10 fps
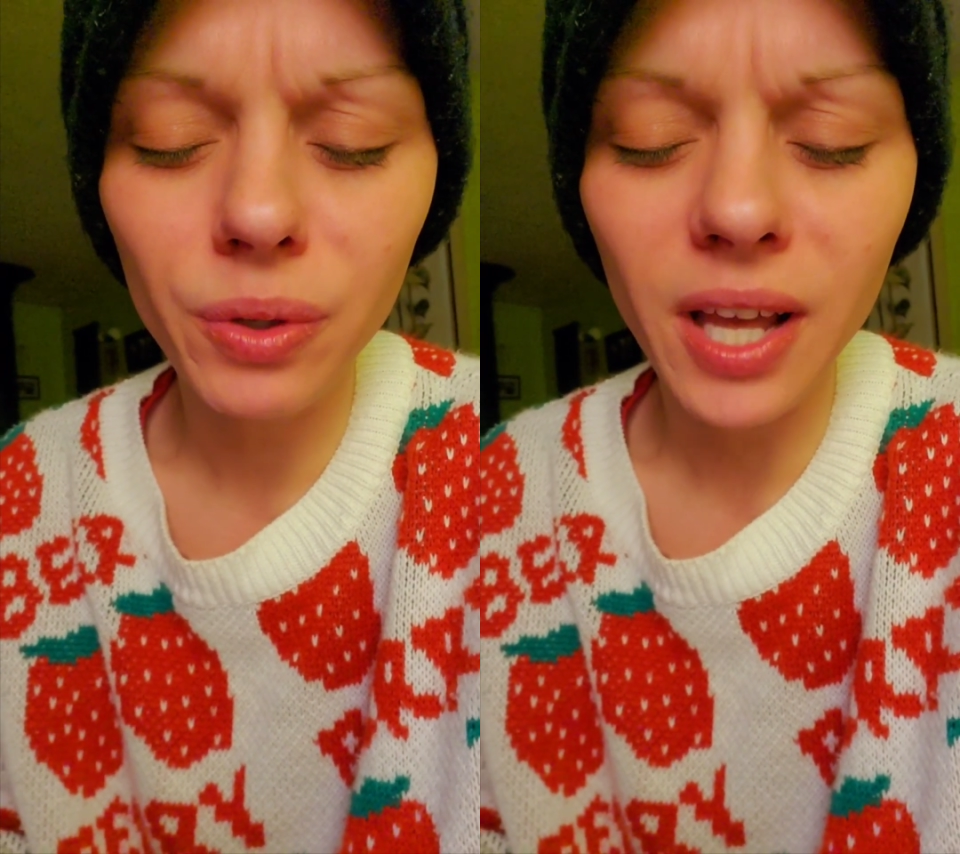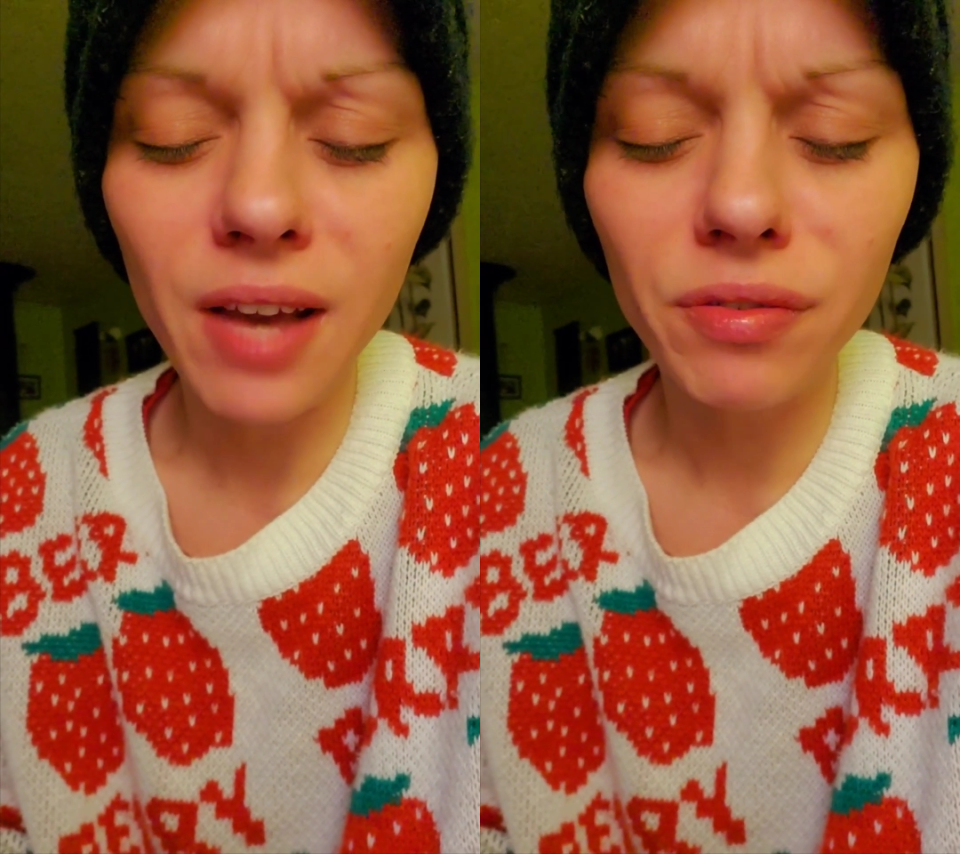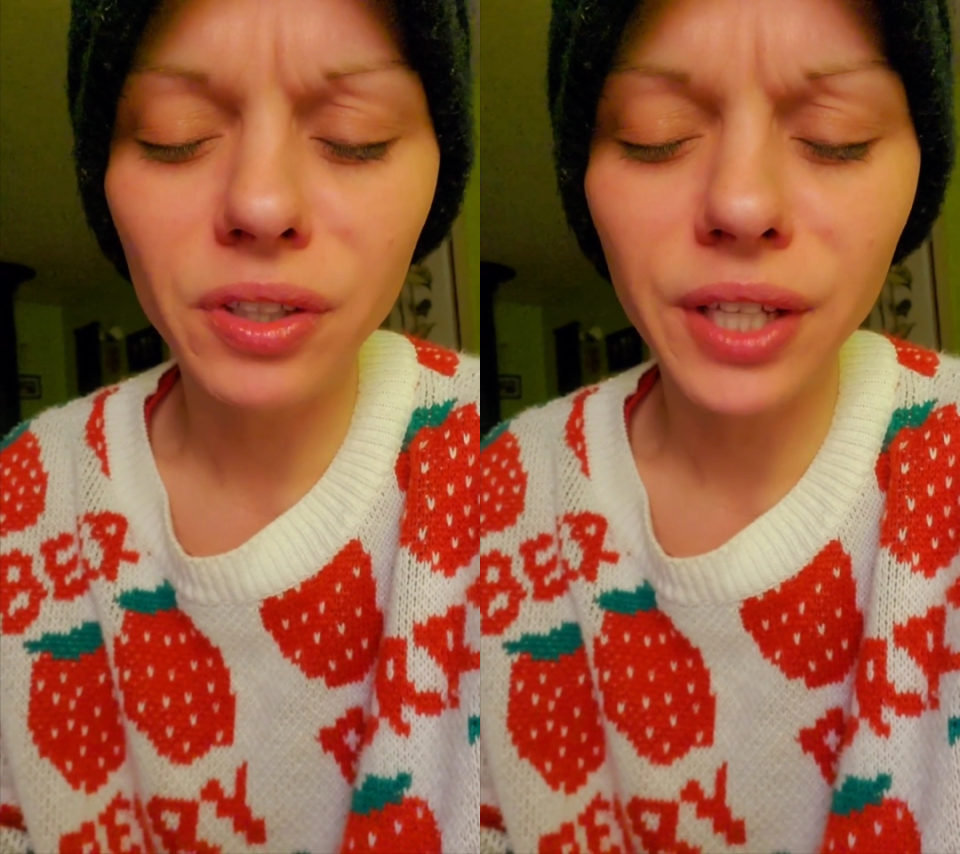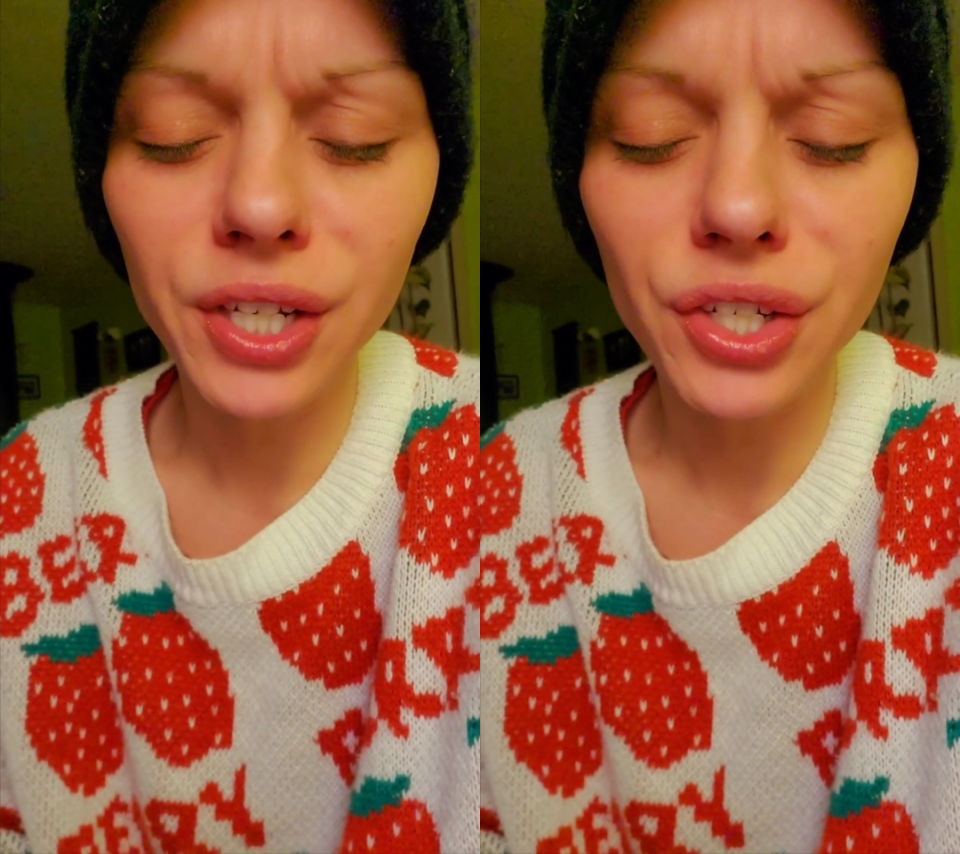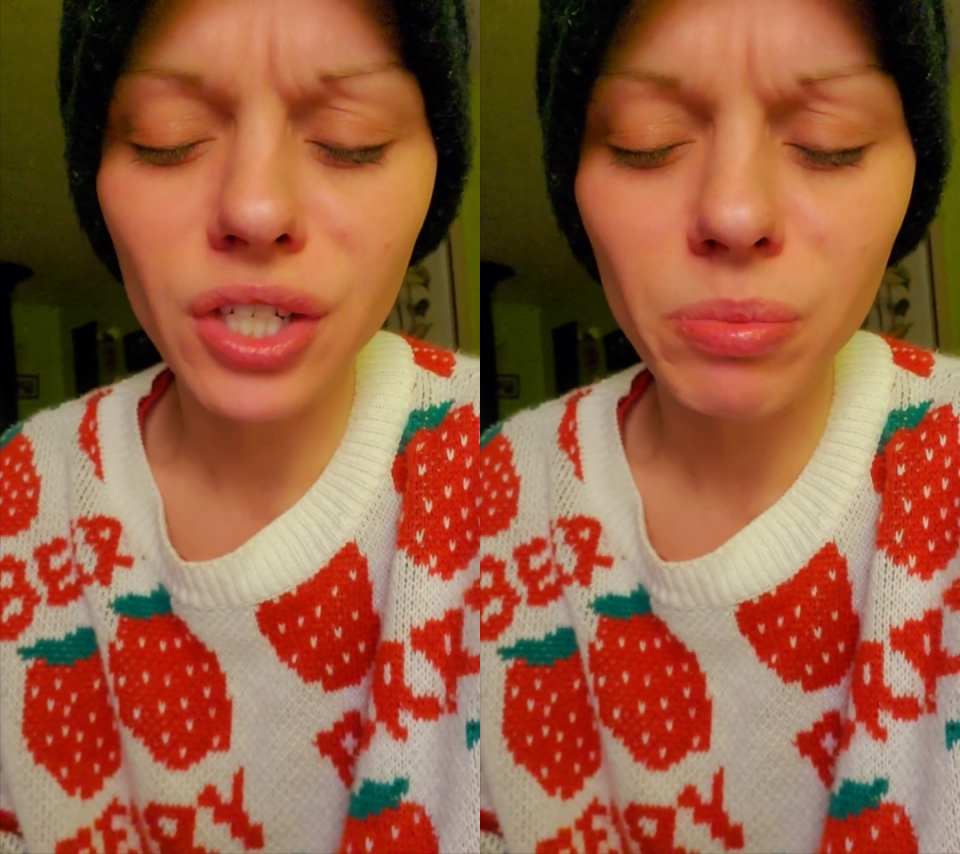and having a
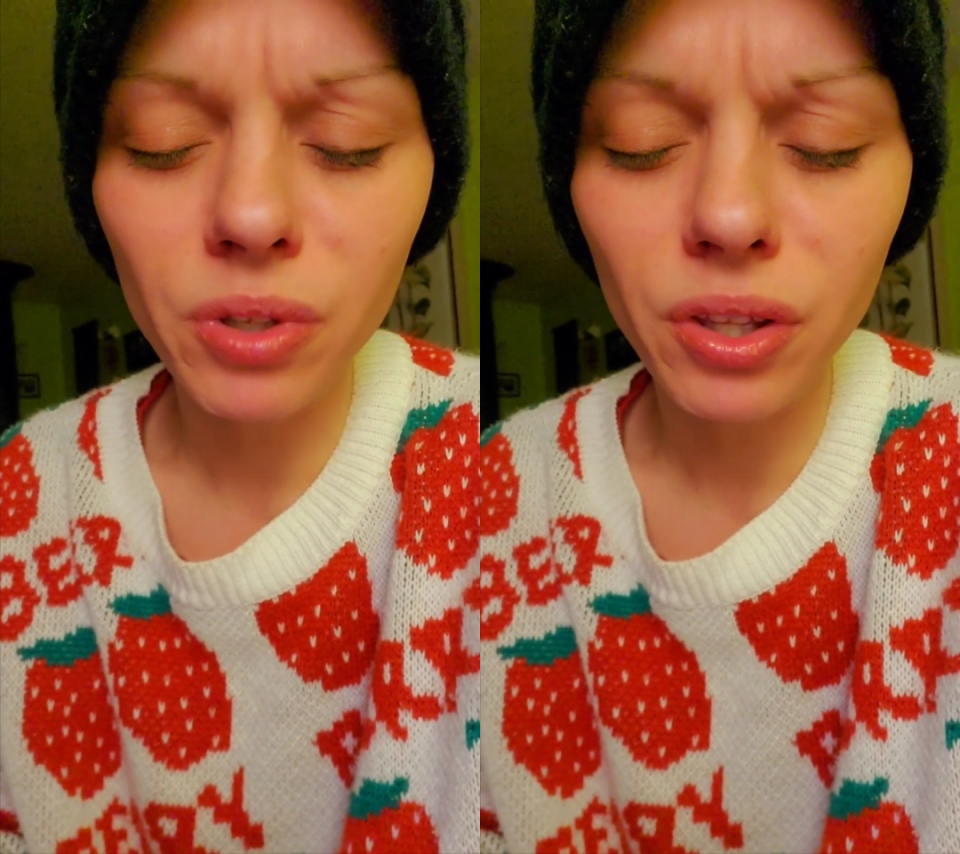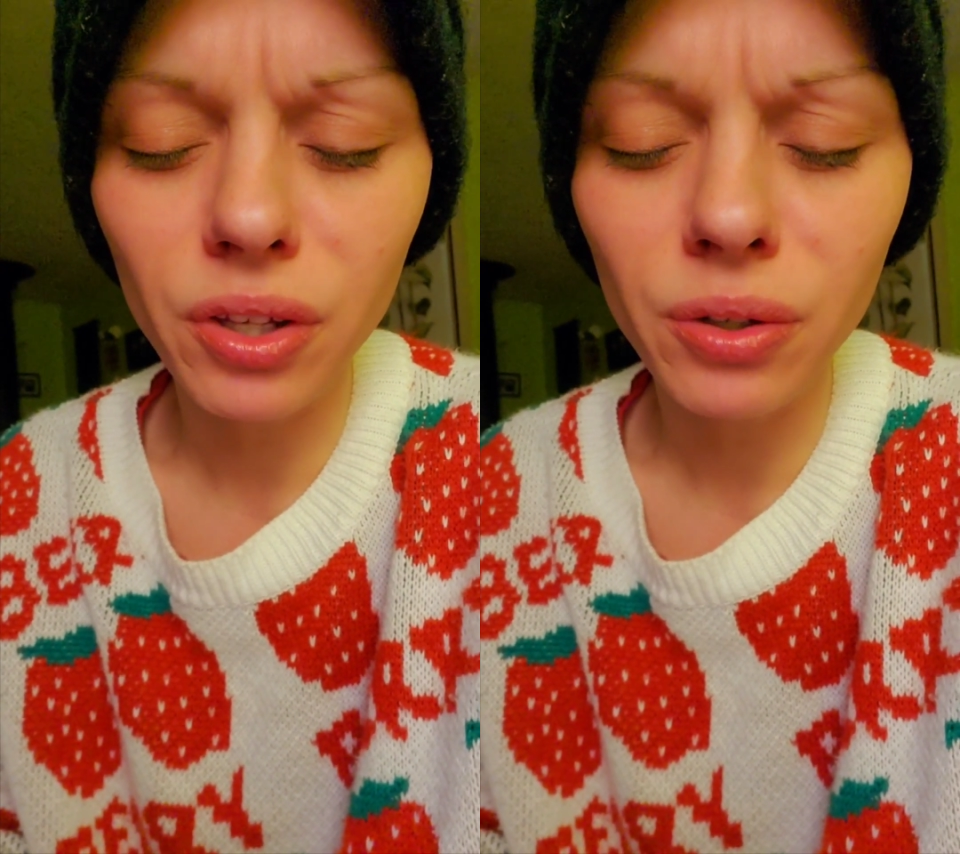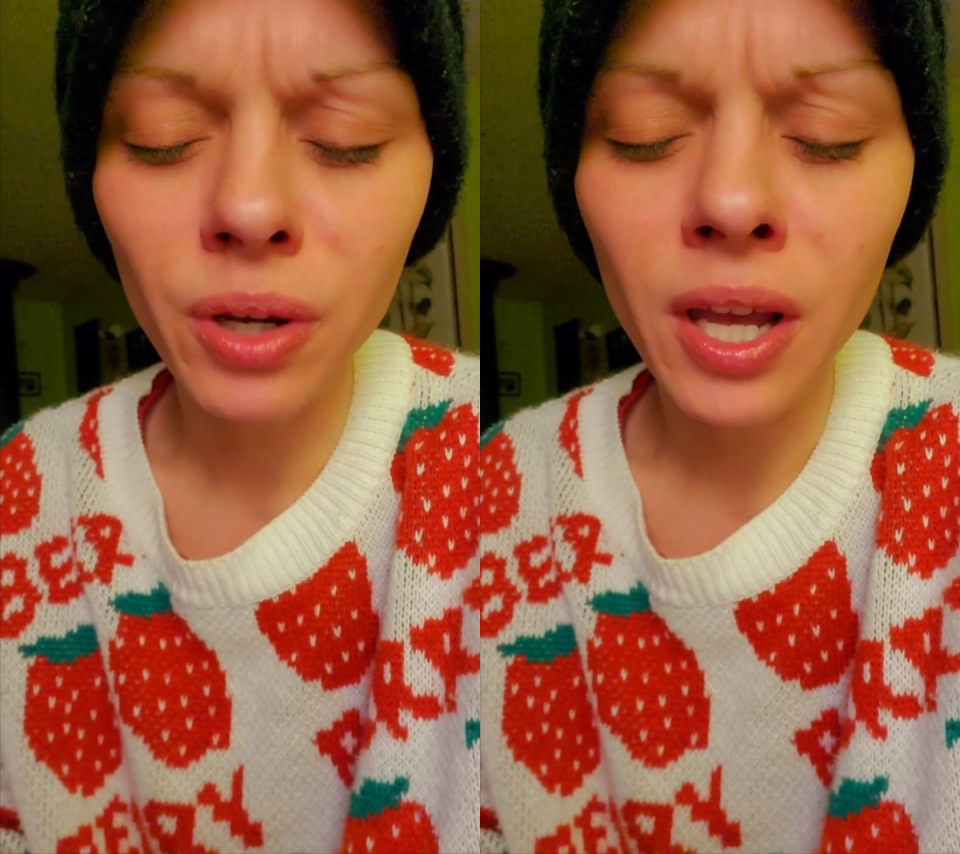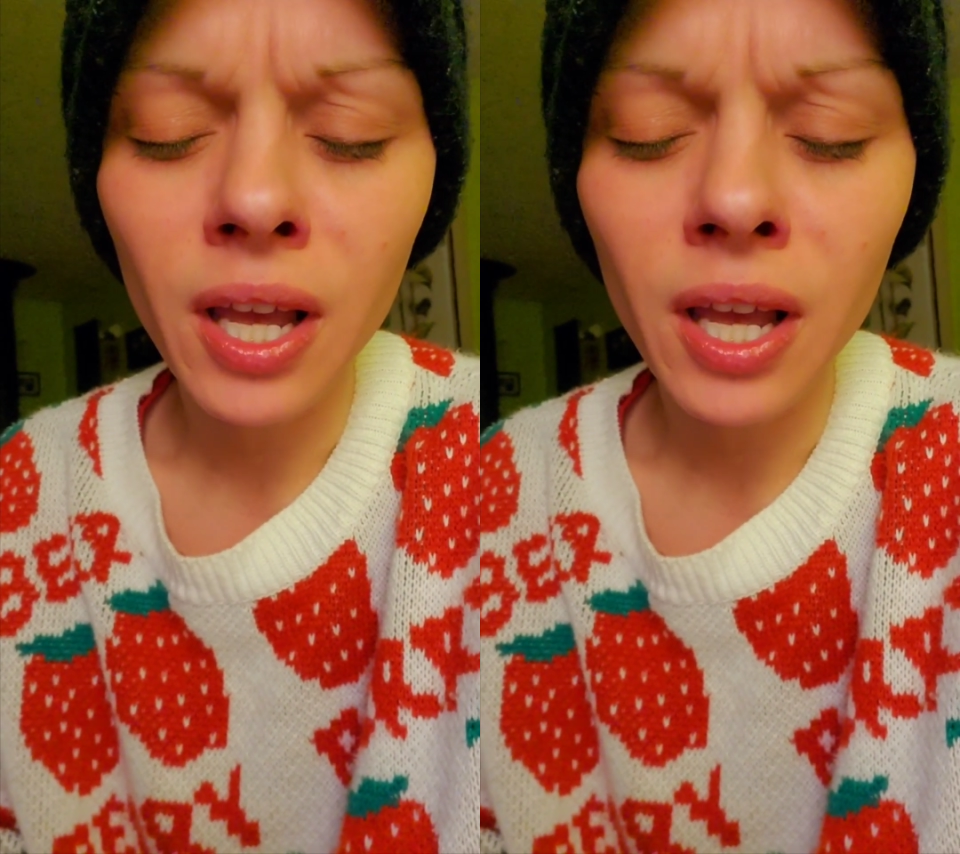relationship with you